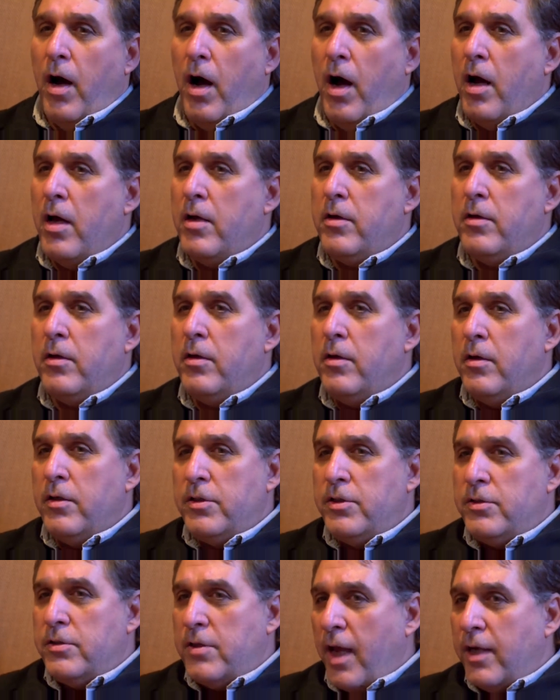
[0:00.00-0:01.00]

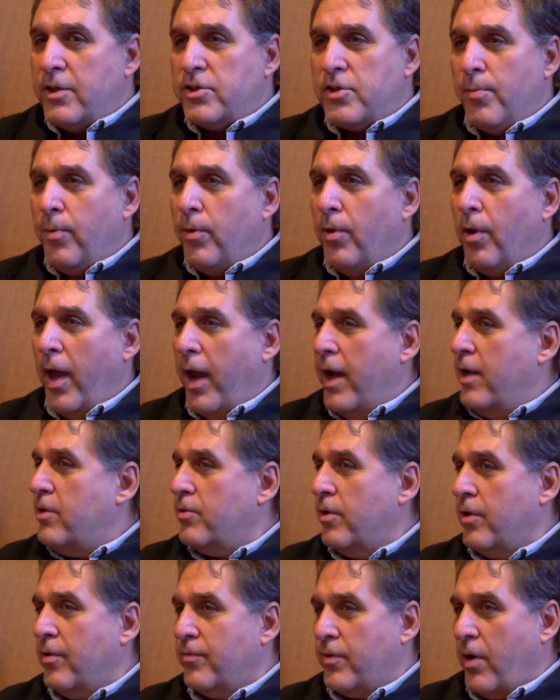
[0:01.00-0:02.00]
unsatiable
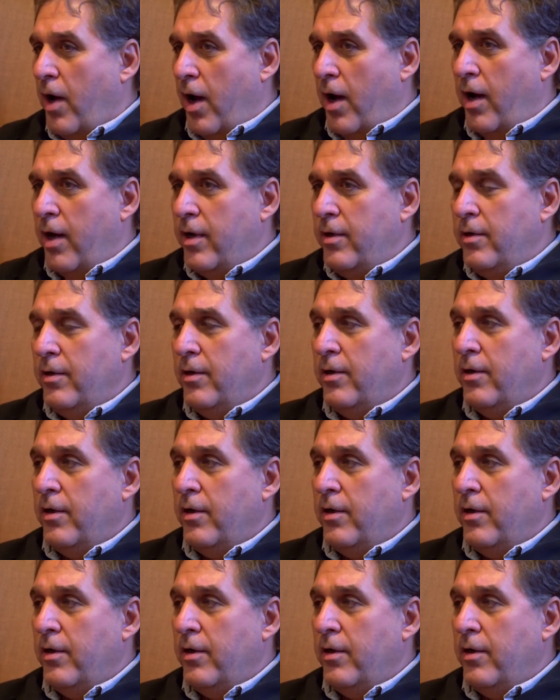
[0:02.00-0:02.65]
hatred of God,